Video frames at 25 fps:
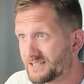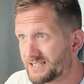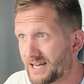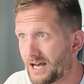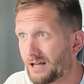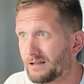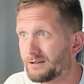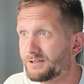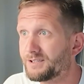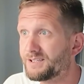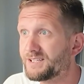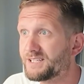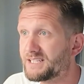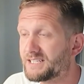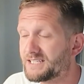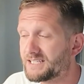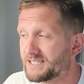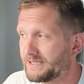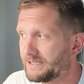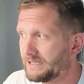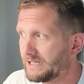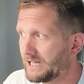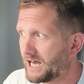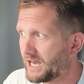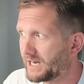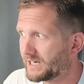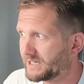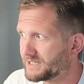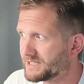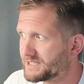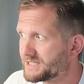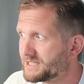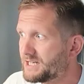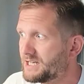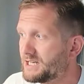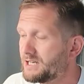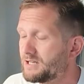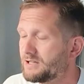Cellar sea
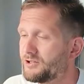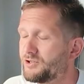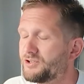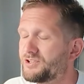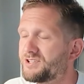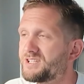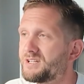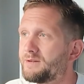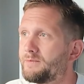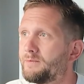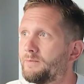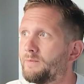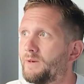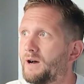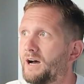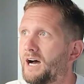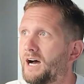lions. There's some